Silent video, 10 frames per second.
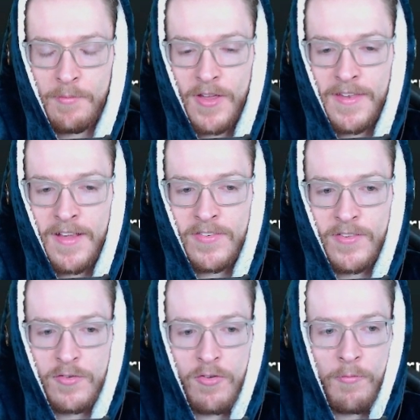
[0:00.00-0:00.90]
like this,
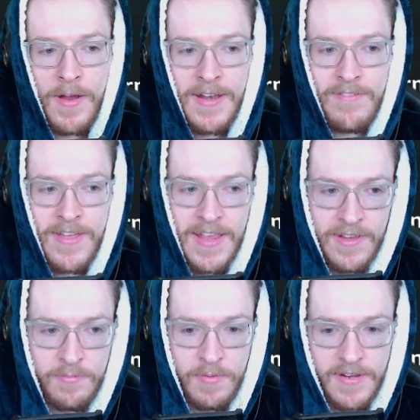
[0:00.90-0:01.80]
the drop rate never
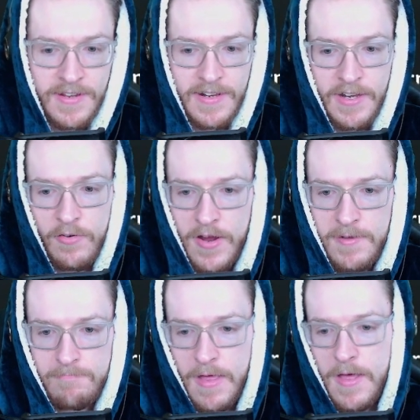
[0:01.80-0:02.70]
is particularly great.
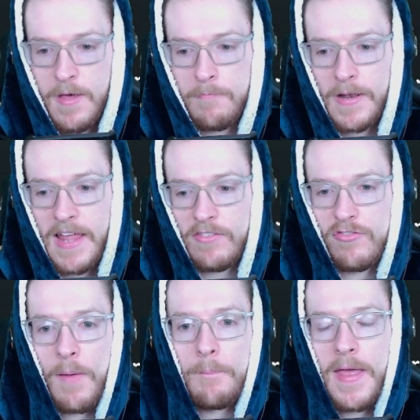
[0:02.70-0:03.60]
But let's
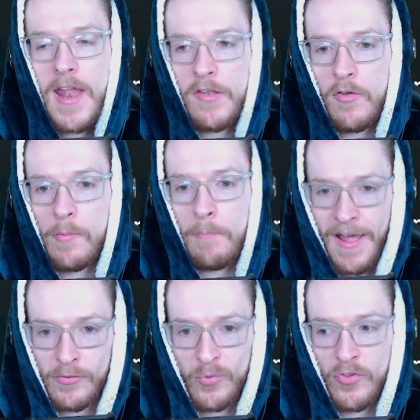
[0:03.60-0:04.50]
jump in and do a
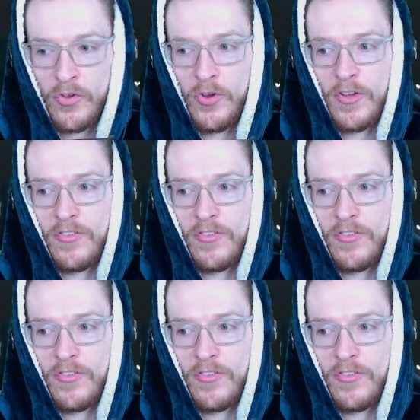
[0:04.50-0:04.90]
battle so you can